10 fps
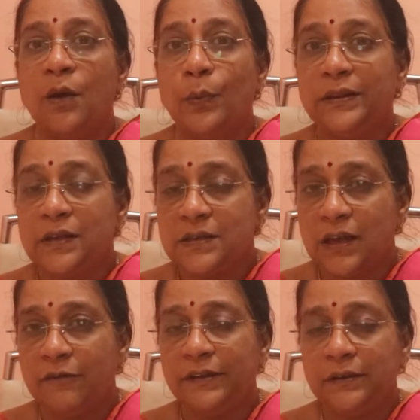When the
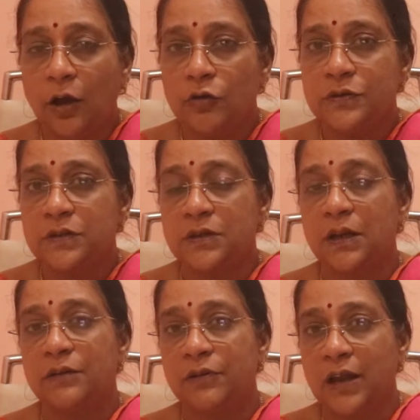7th house
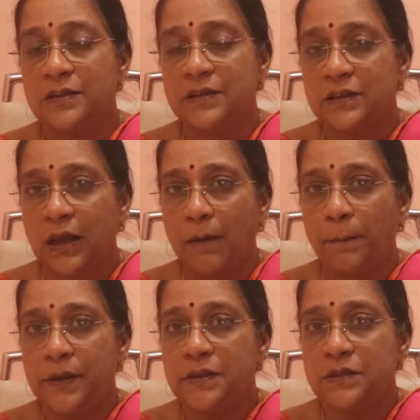transit
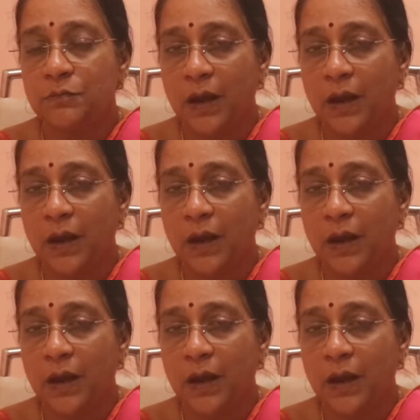happens,